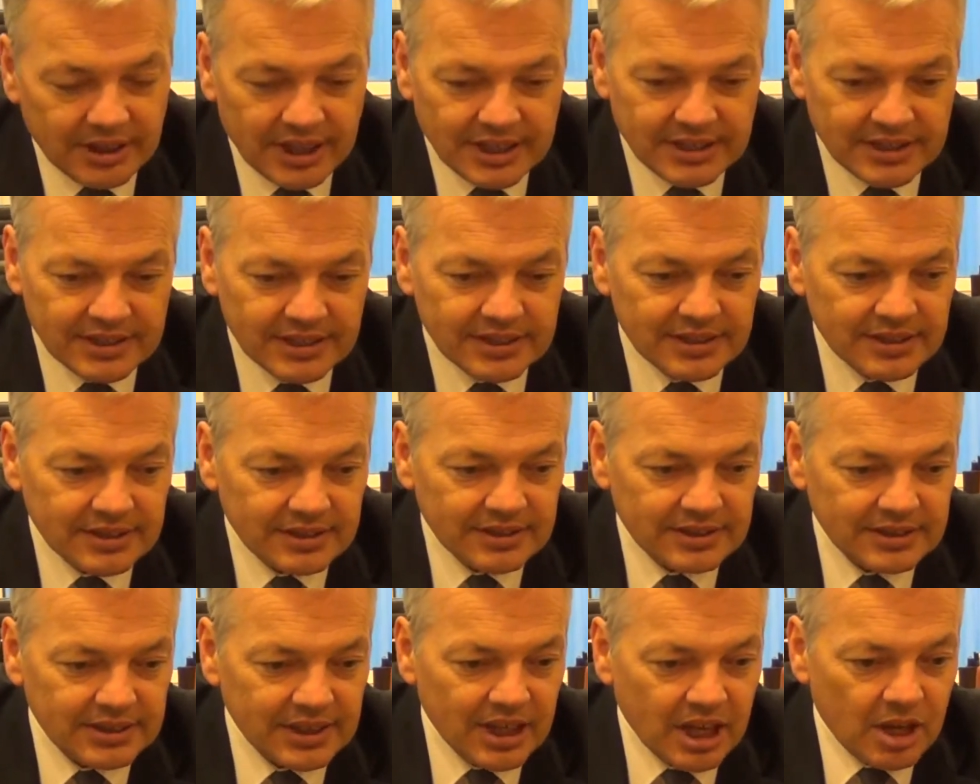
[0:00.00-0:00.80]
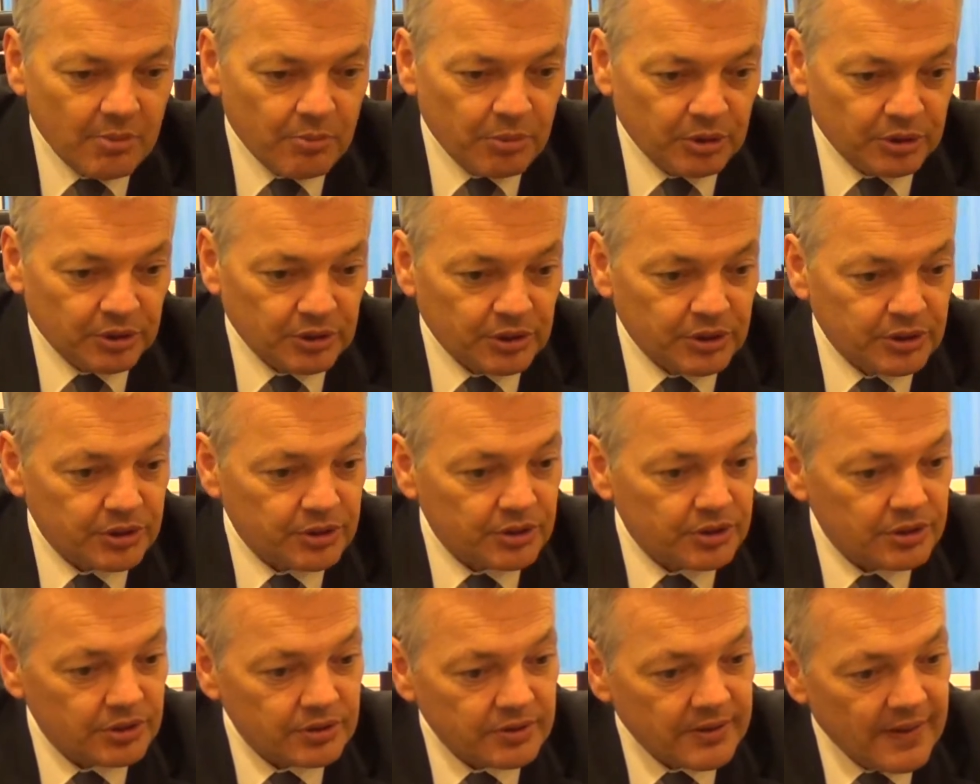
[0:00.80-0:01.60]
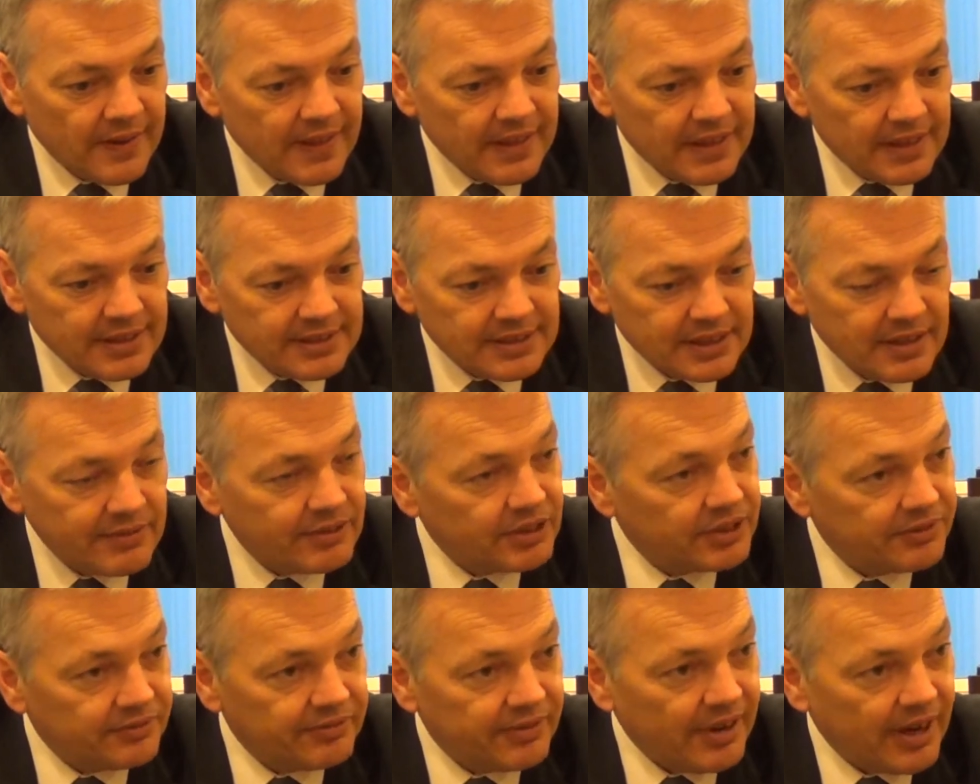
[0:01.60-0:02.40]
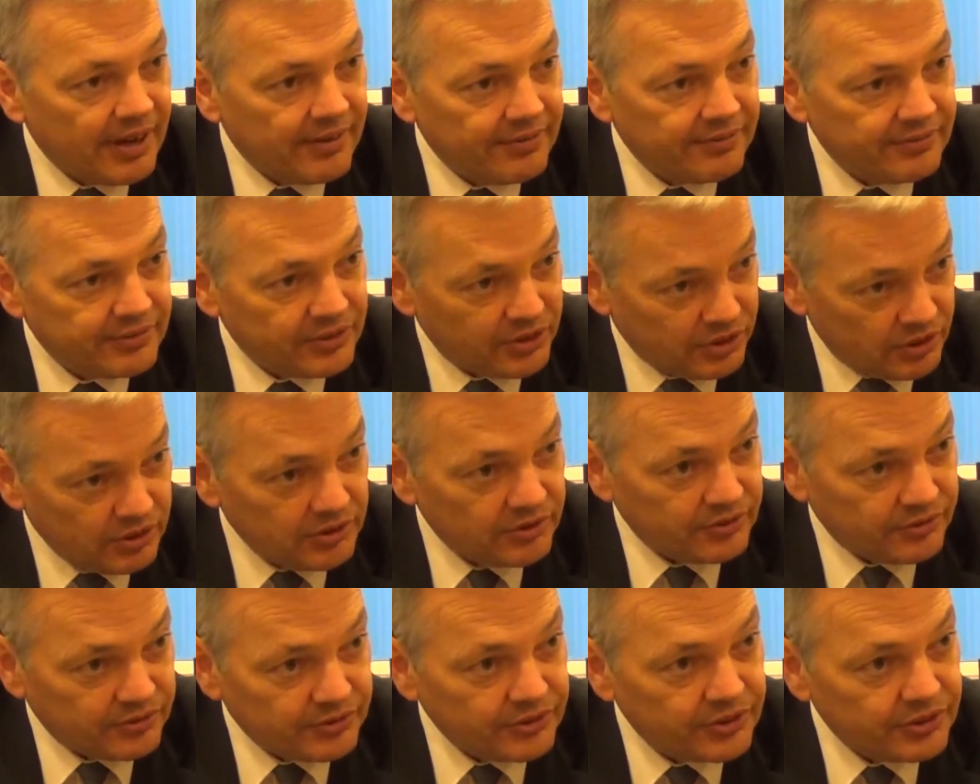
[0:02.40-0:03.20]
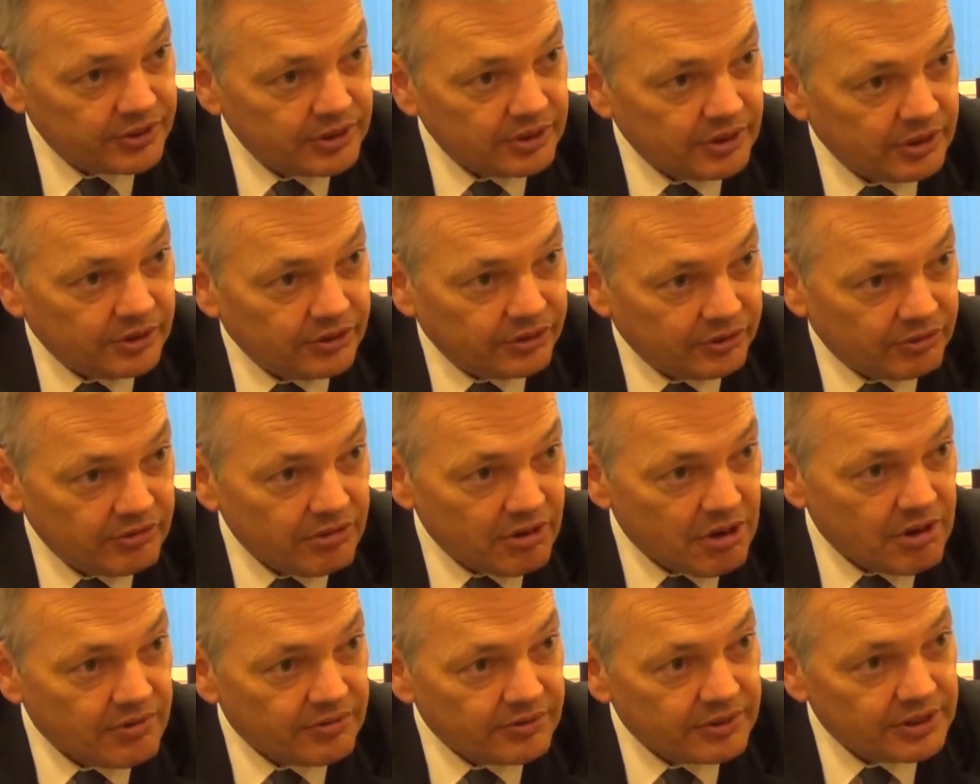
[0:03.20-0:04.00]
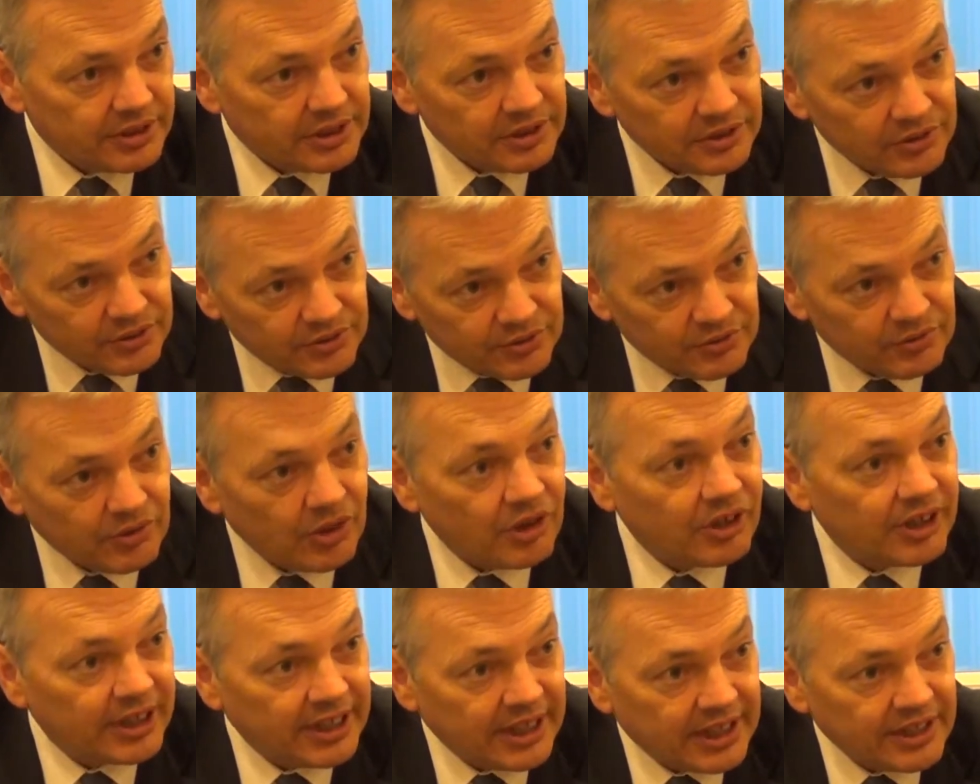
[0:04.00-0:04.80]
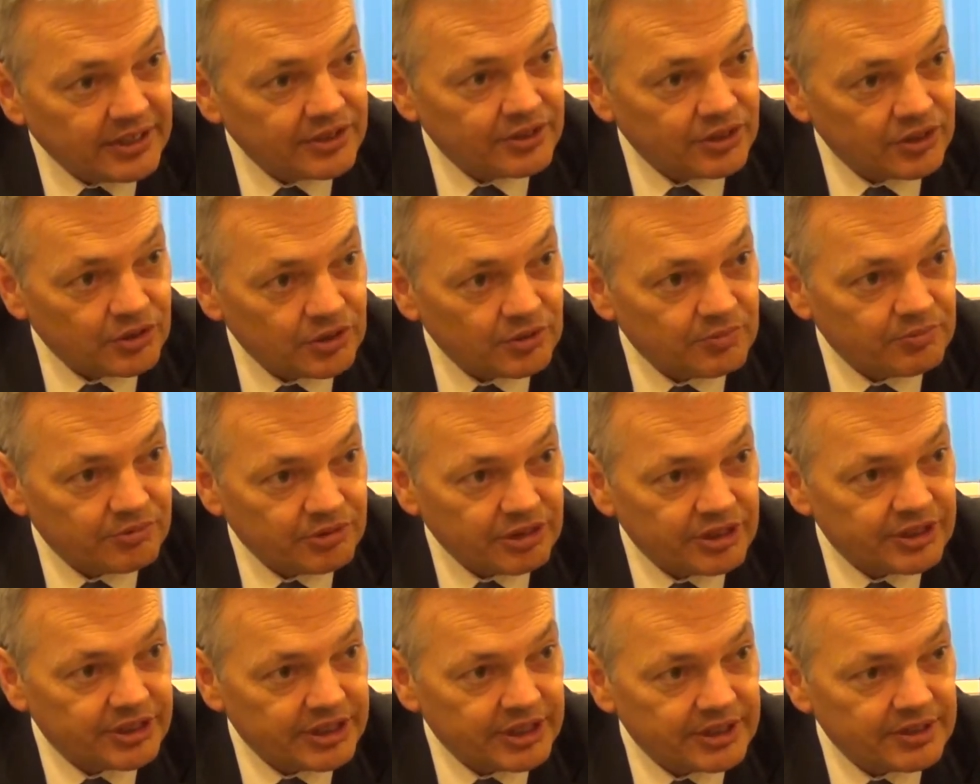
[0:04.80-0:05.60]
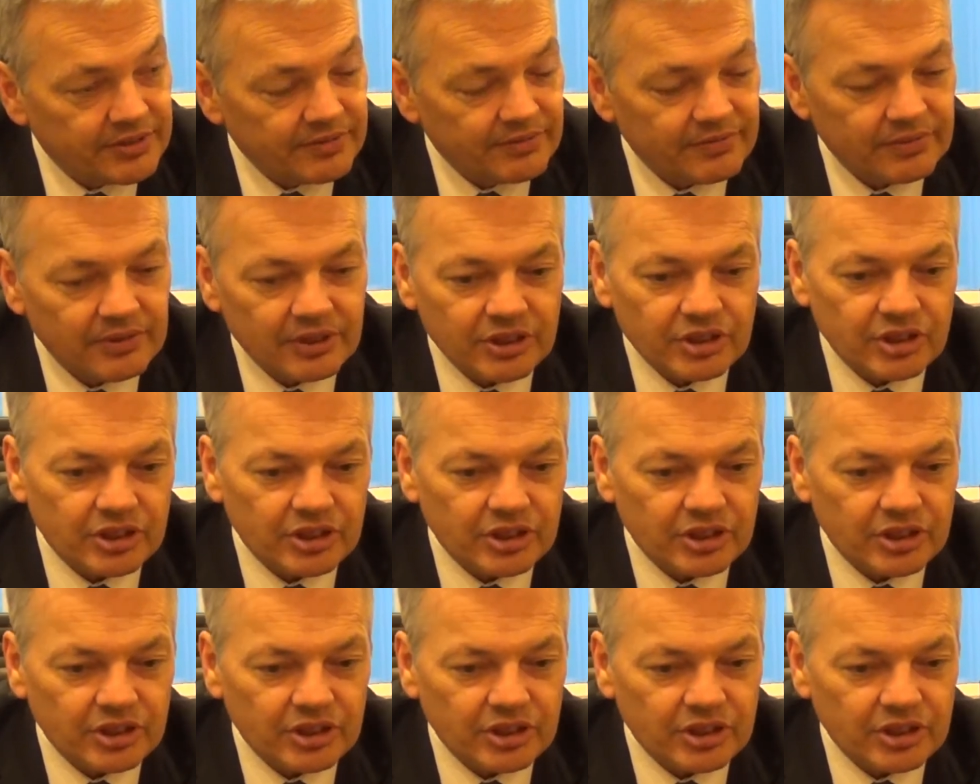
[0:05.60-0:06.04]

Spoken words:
assistance, but also 75 soldiers on the ground to organize such a process of